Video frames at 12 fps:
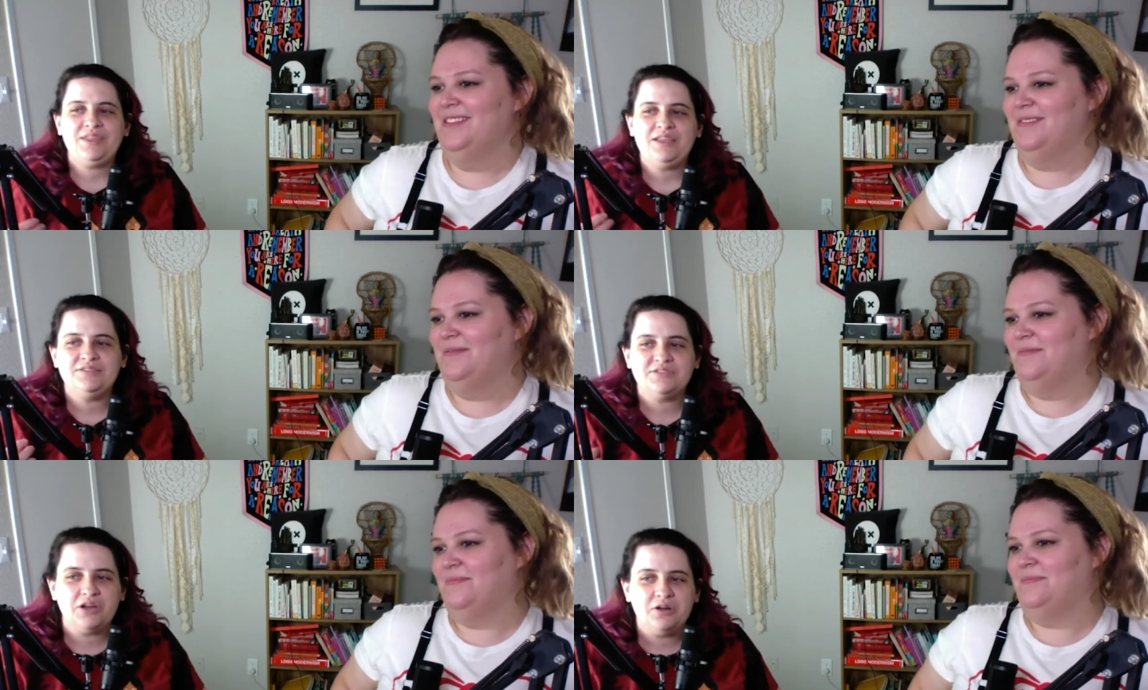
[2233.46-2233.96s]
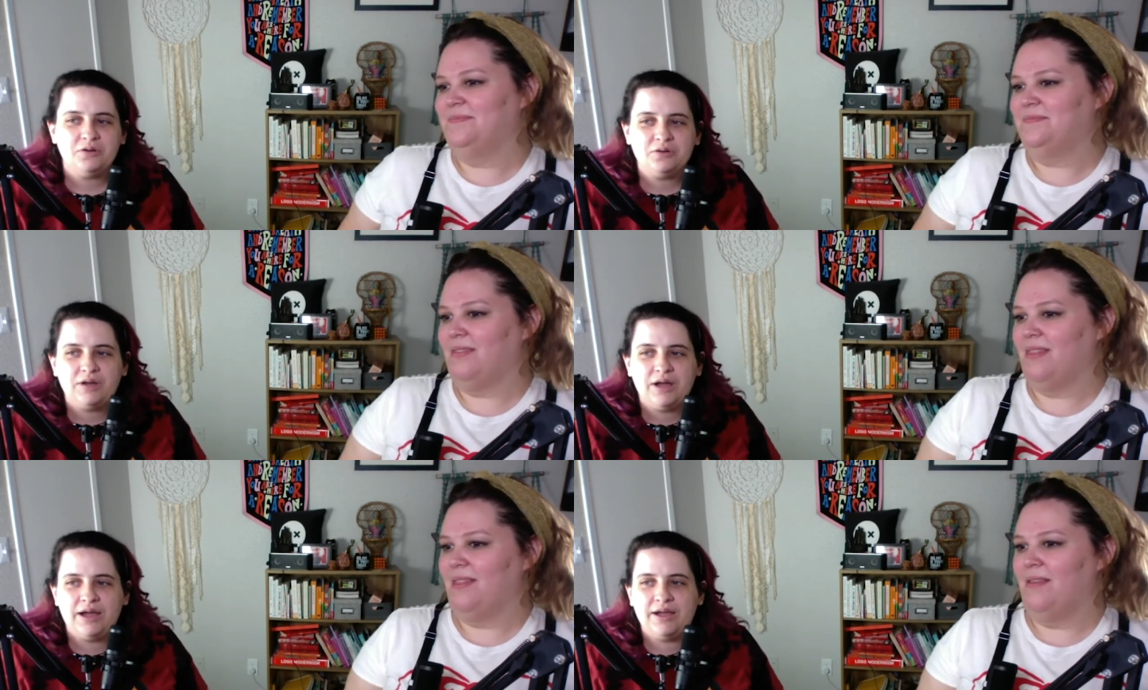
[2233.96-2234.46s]

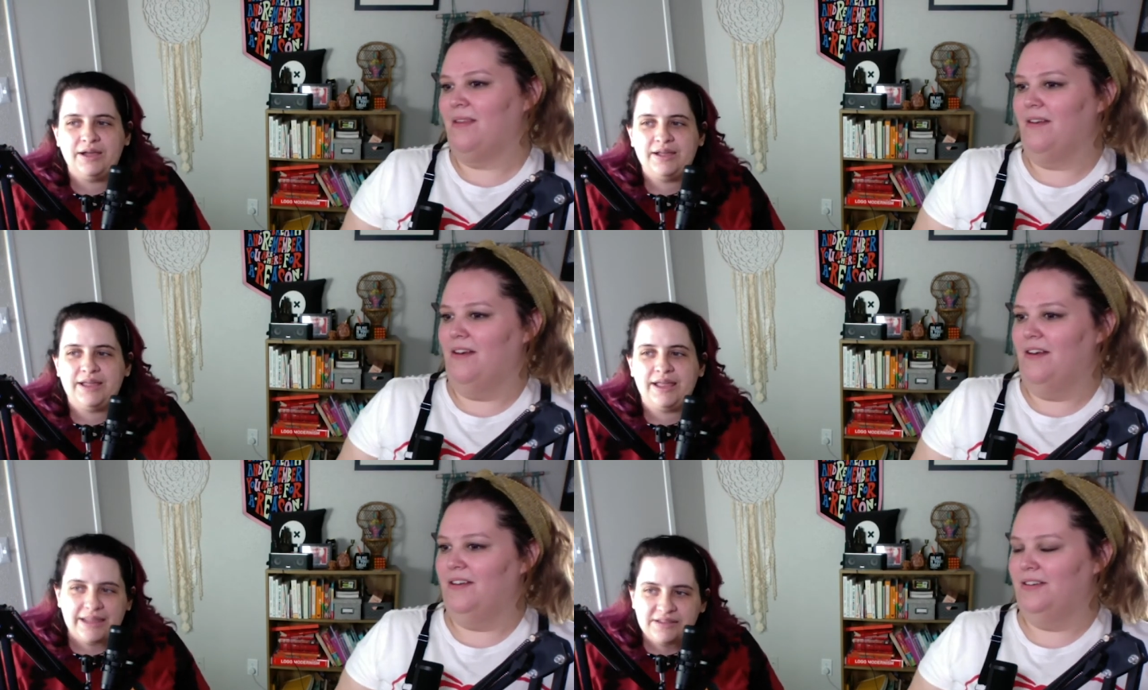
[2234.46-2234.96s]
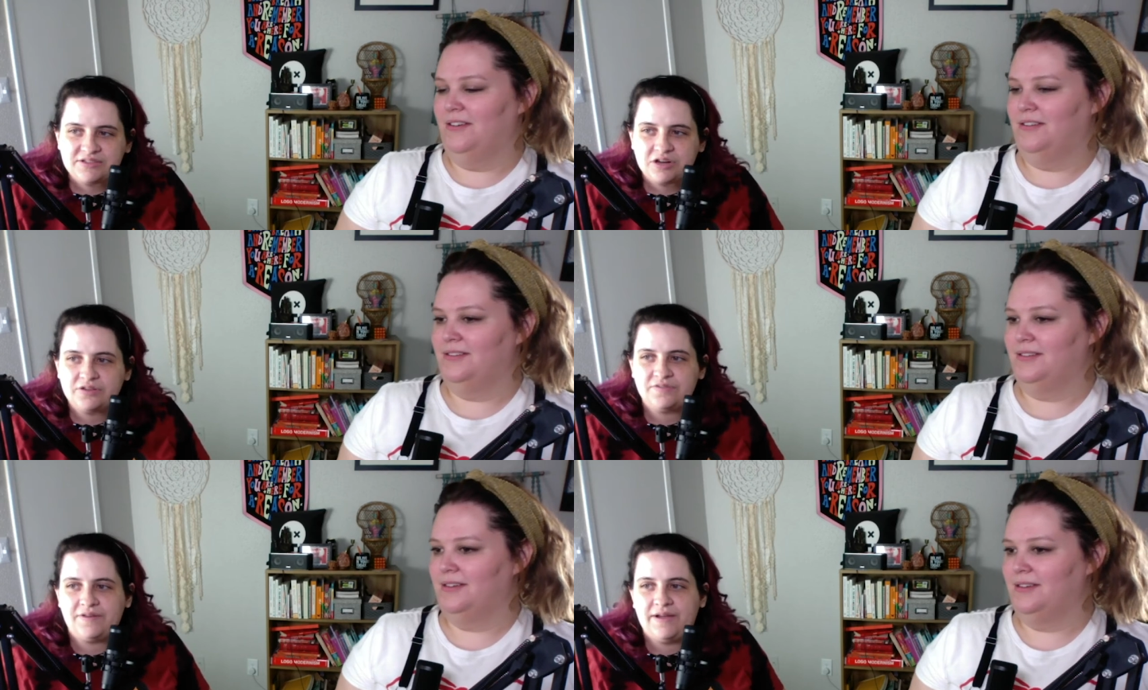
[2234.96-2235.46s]
Speaker 1: so uh, eights are,
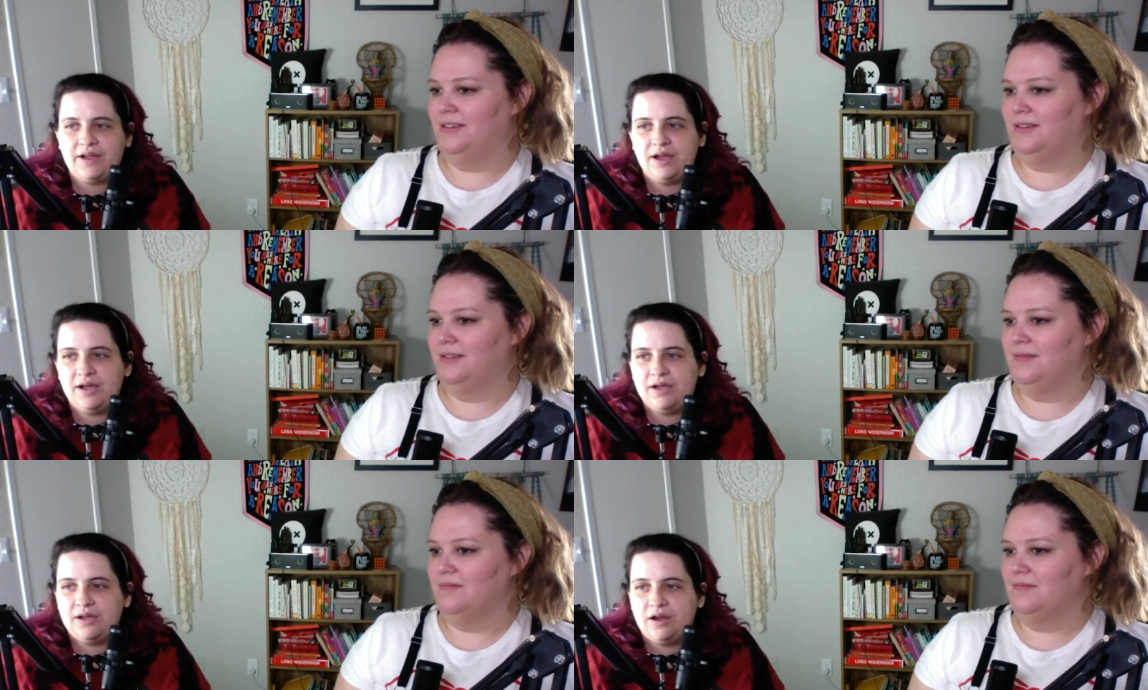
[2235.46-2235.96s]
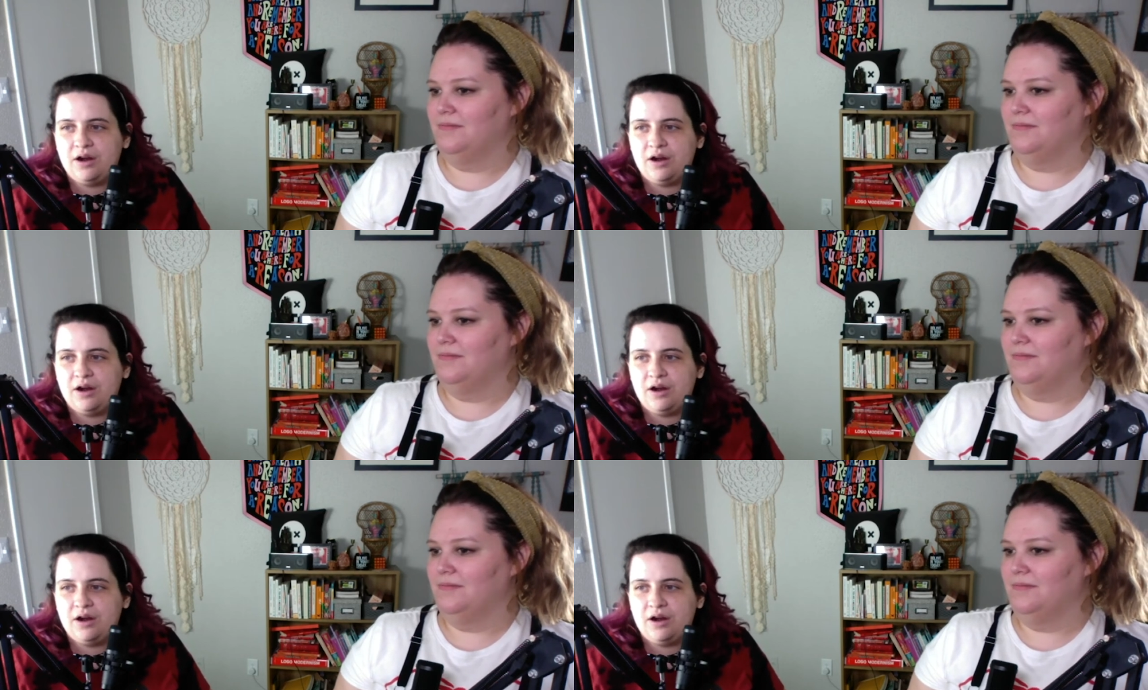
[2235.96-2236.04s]
defi uh,